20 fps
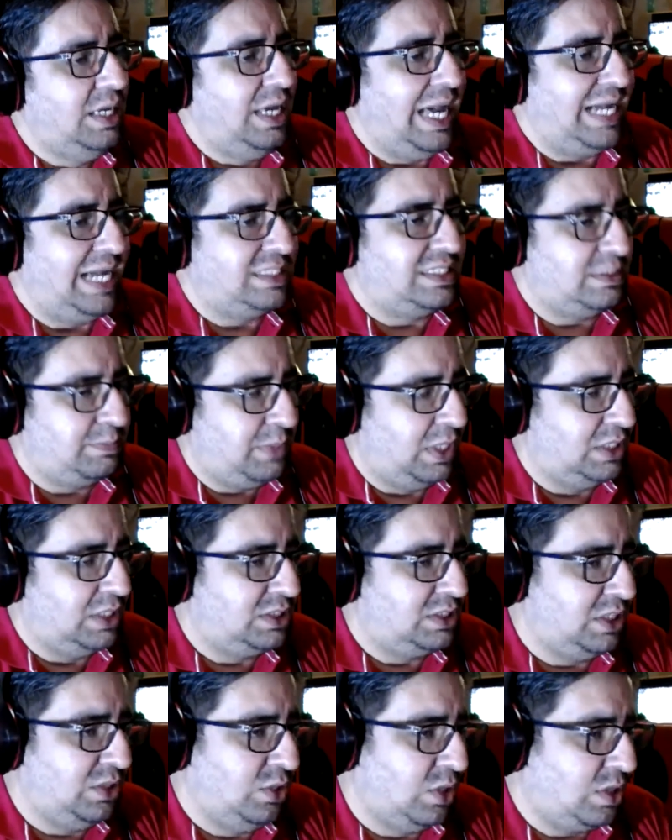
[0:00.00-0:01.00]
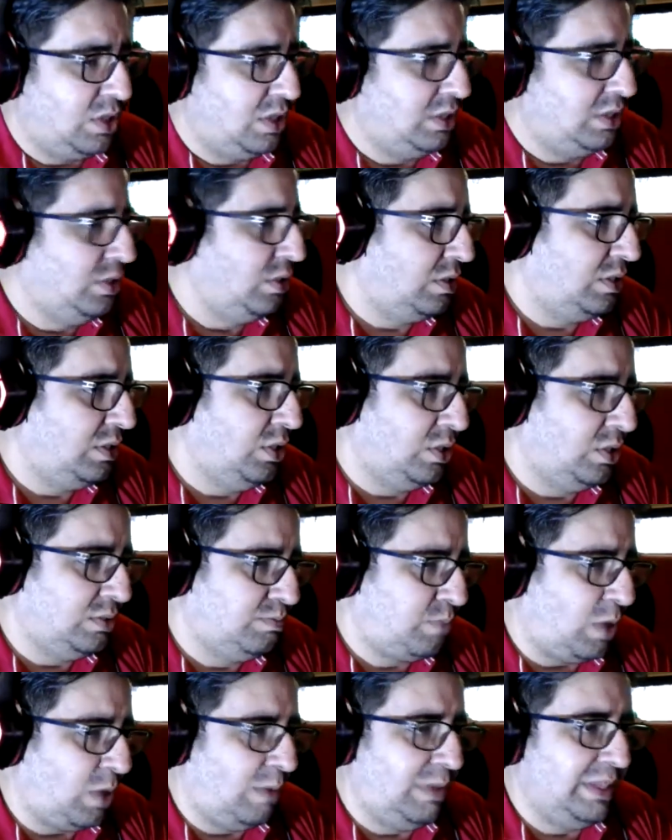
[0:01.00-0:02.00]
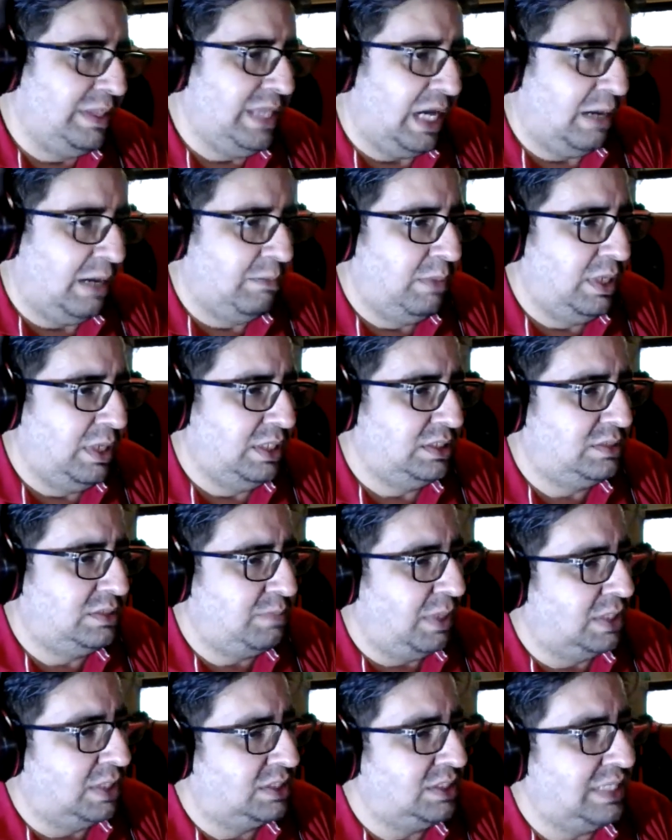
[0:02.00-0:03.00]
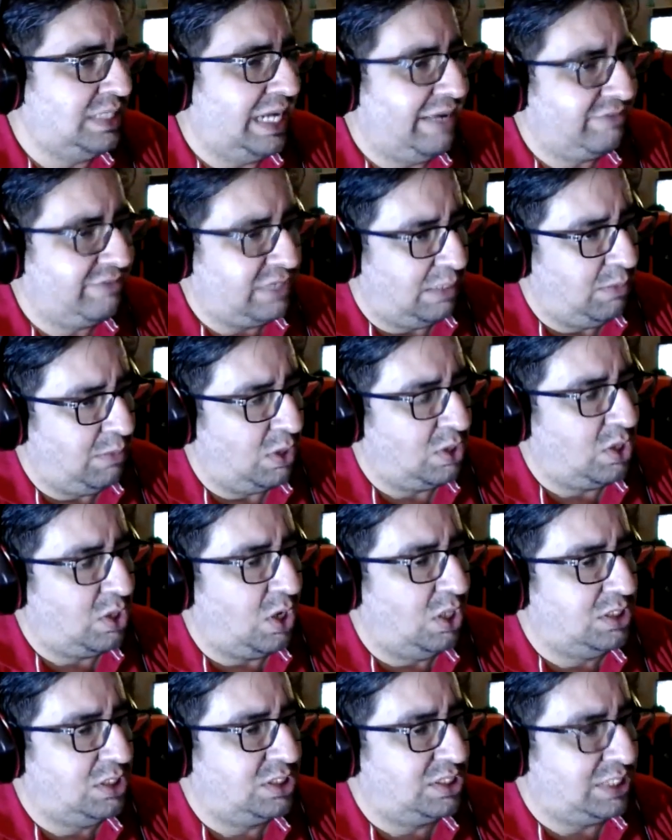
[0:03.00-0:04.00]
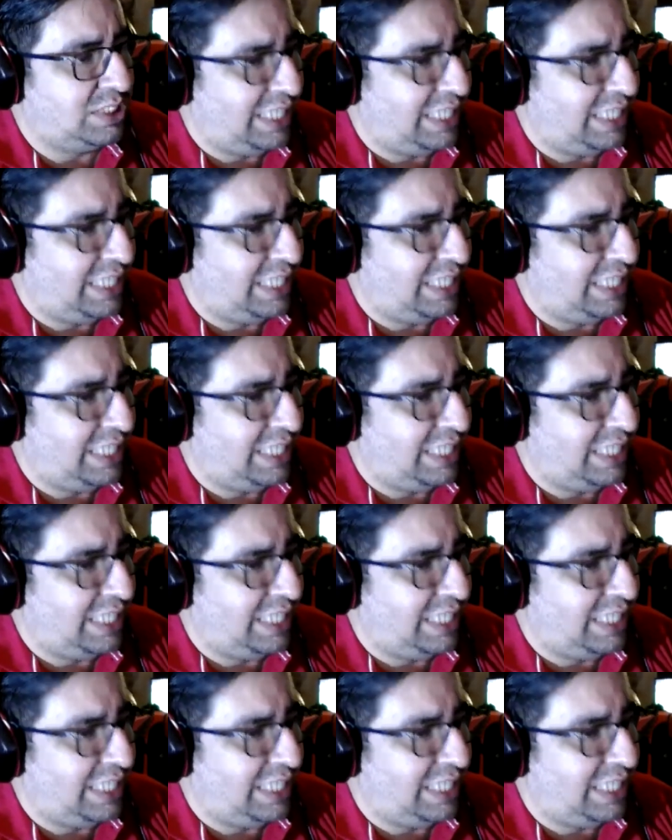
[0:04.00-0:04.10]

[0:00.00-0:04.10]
as a person. You're probably the humblest person that I've come across